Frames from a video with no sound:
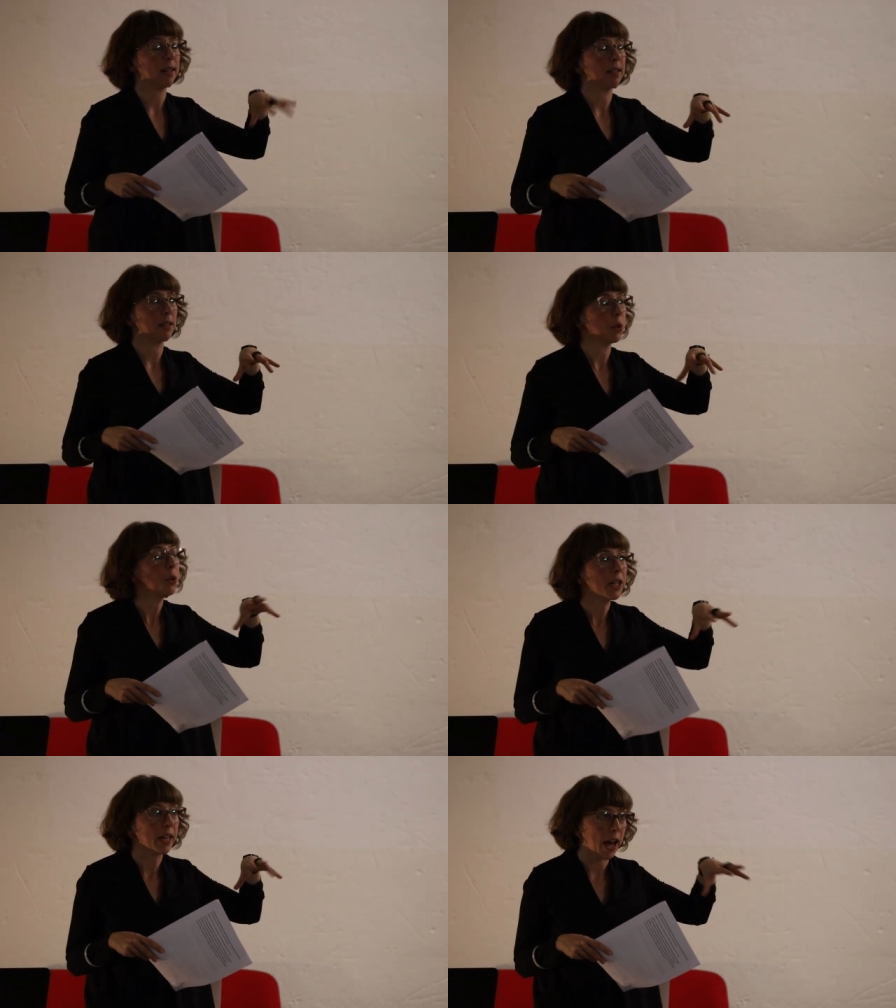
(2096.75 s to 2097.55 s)
uh,
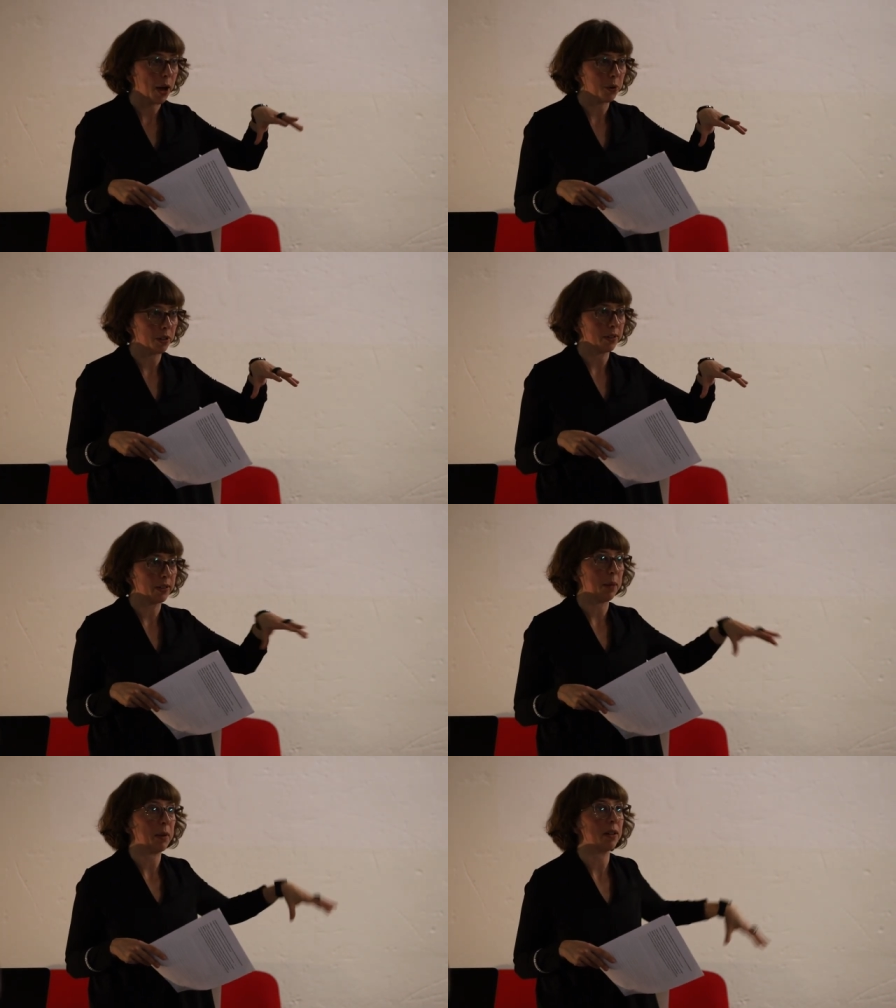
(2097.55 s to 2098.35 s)
holding our
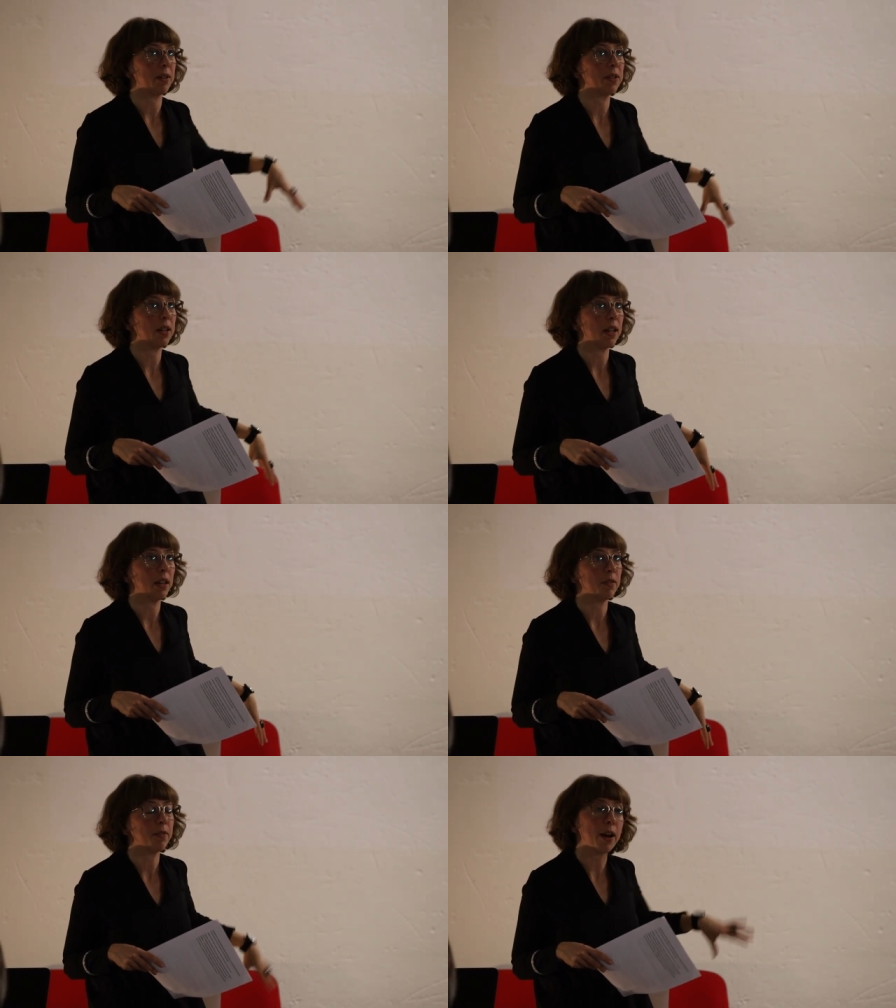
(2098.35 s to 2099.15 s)
seminars
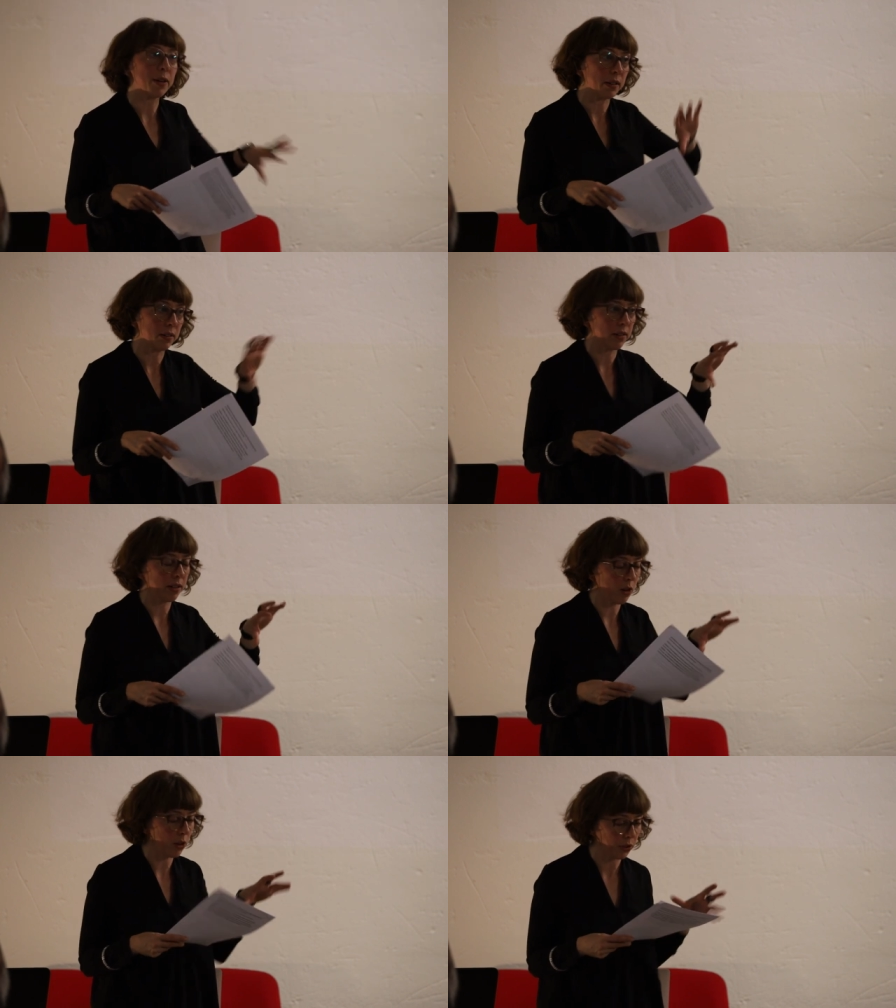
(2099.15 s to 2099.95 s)
in various
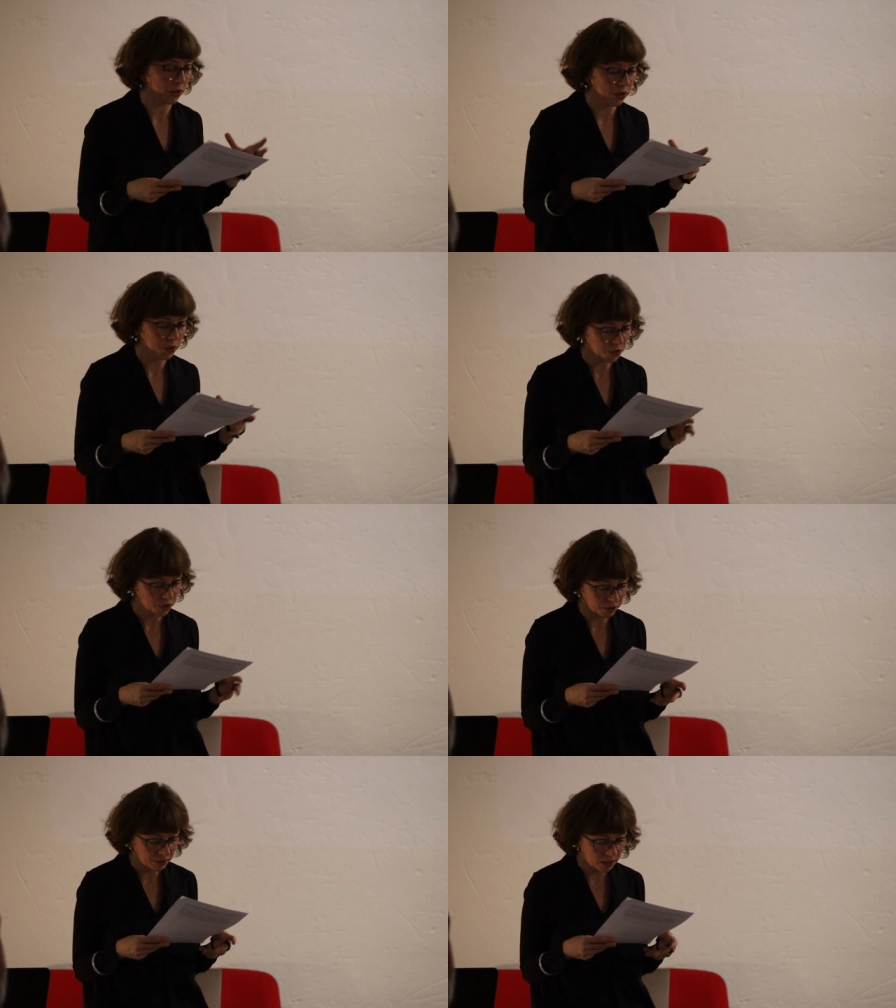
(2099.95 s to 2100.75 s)
uh, cultural
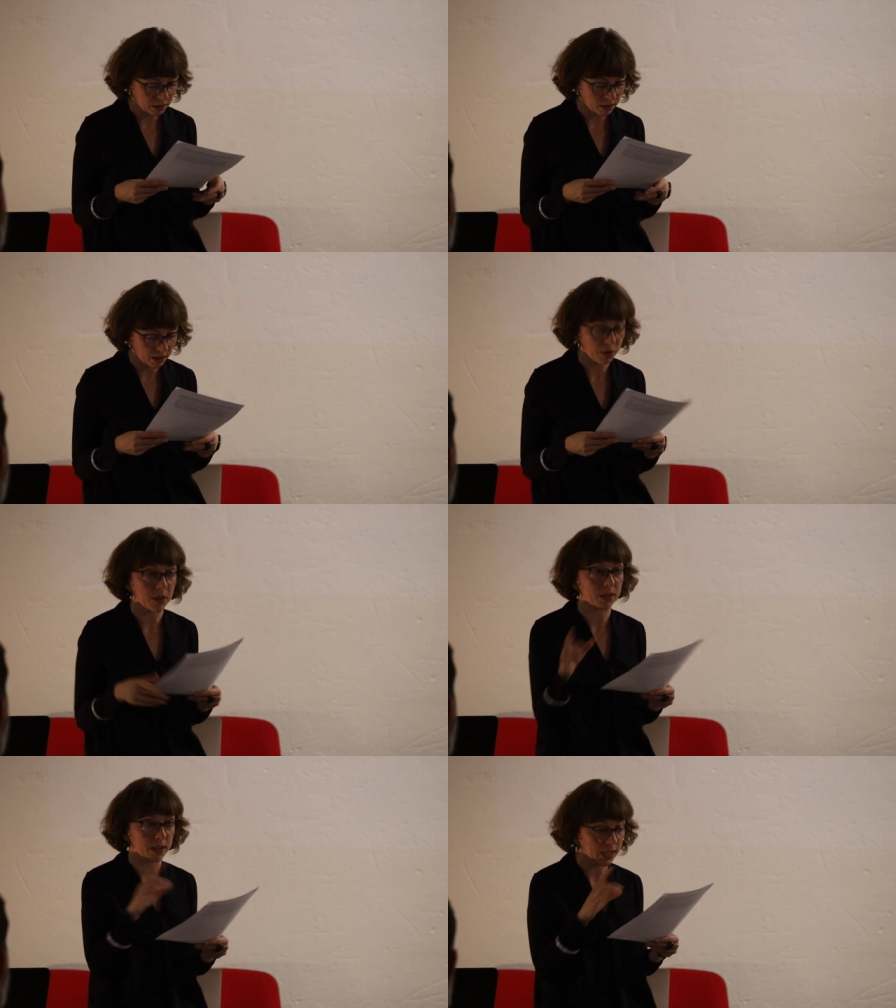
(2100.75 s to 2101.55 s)
institutions in,
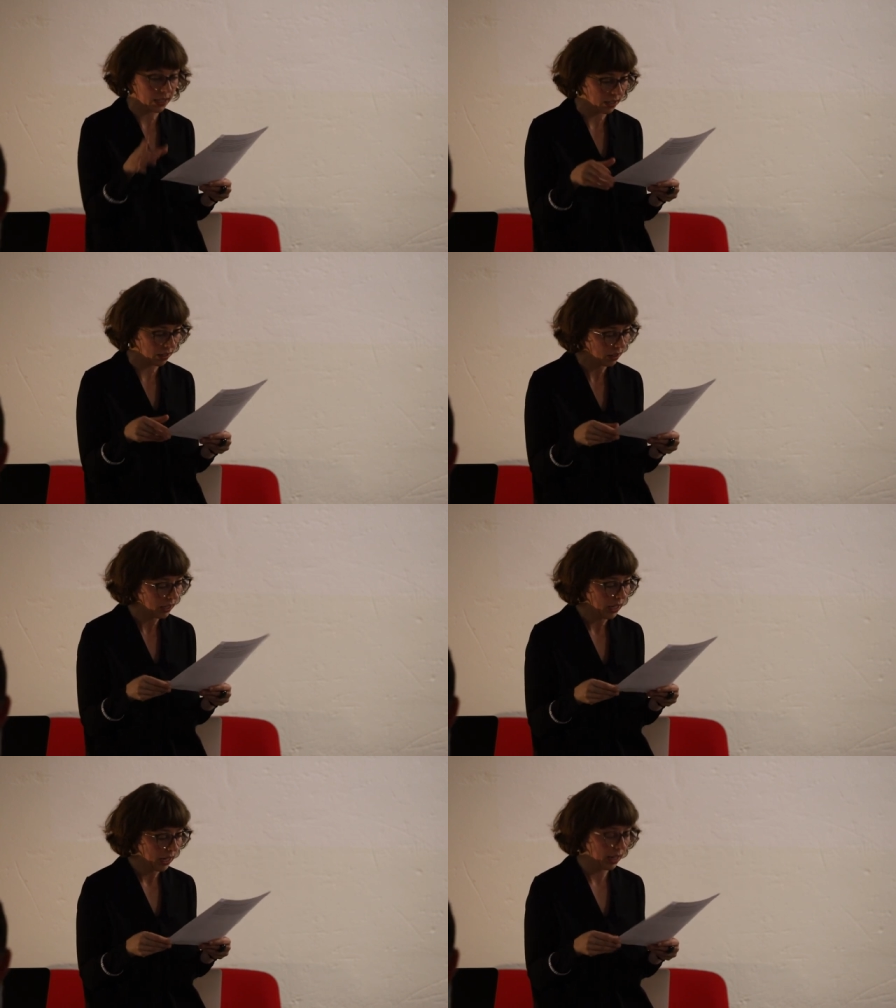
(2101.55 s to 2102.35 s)
across the city
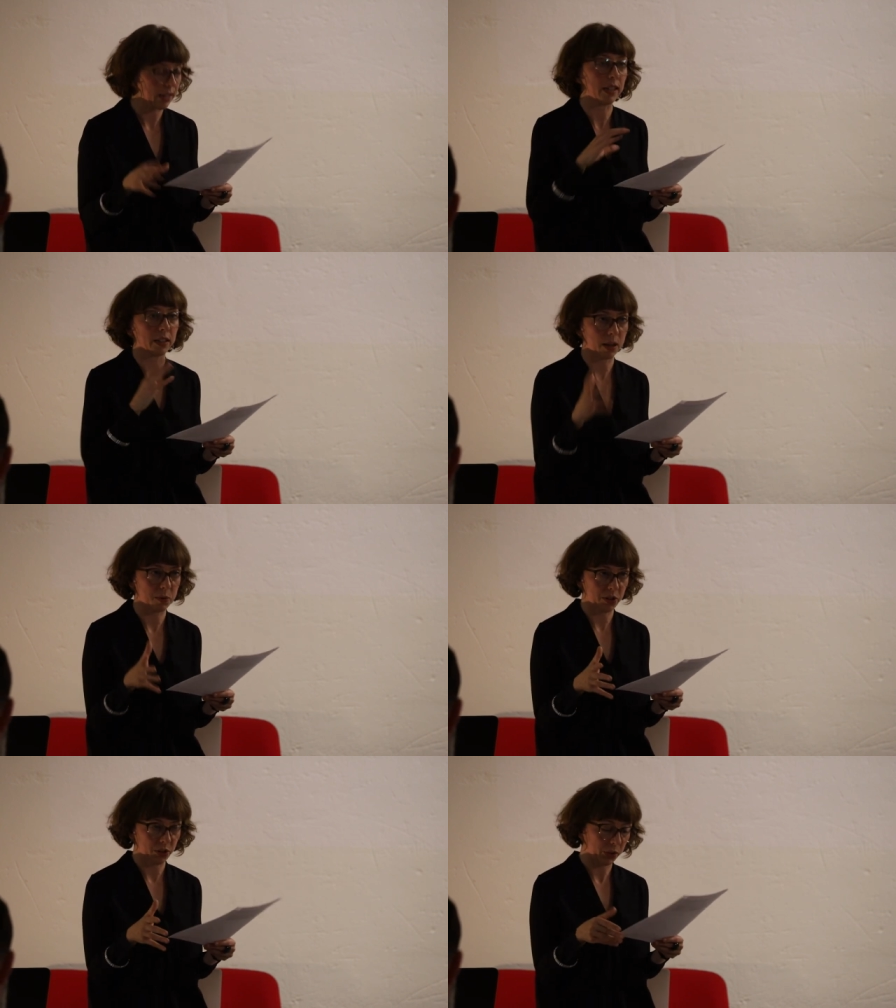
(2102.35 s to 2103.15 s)
and in
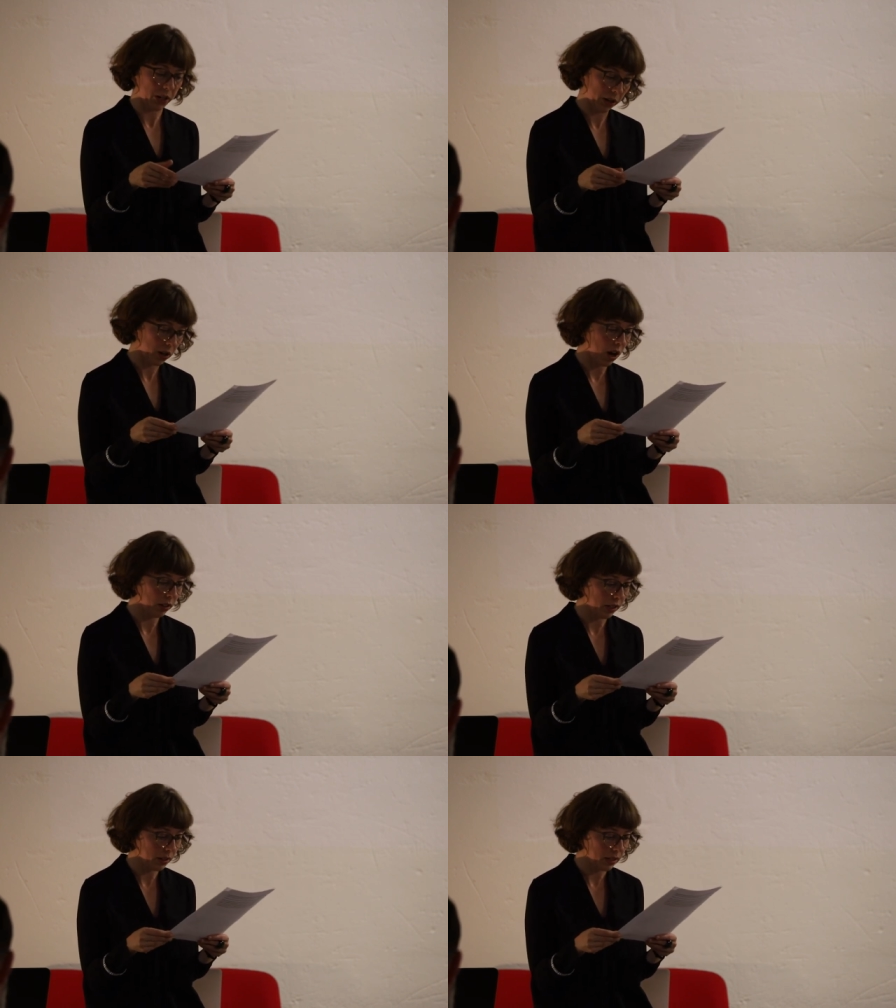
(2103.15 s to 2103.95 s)
collaboration with our
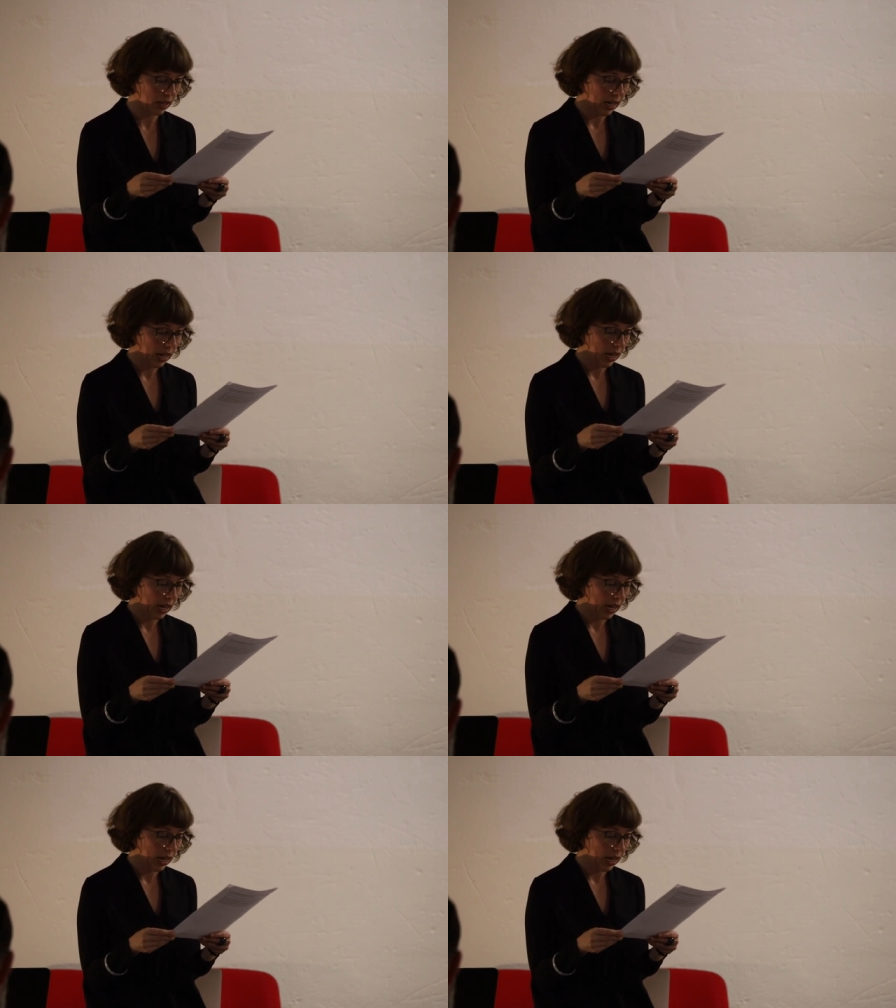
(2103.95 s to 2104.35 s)
colleagues.